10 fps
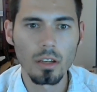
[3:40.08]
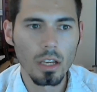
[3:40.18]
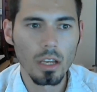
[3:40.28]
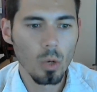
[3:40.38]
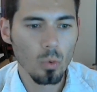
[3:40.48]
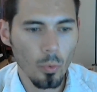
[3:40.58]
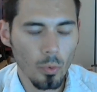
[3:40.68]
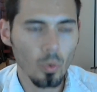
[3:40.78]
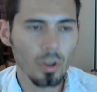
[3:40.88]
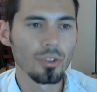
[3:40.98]
What we
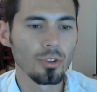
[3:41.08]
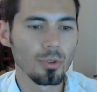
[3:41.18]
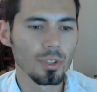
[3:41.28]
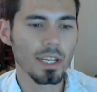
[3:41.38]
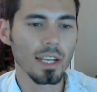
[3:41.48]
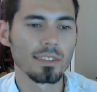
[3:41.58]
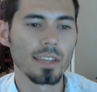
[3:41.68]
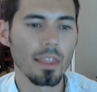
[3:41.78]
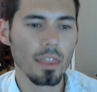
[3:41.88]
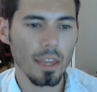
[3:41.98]
want to do is kind of
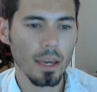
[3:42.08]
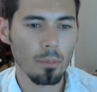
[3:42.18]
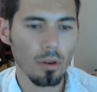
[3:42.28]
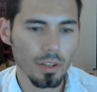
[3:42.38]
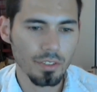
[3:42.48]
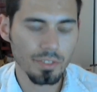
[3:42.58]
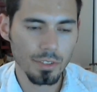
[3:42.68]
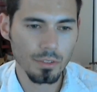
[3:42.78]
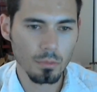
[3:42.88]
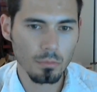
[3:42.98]
take that party
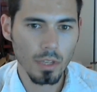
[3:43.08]
system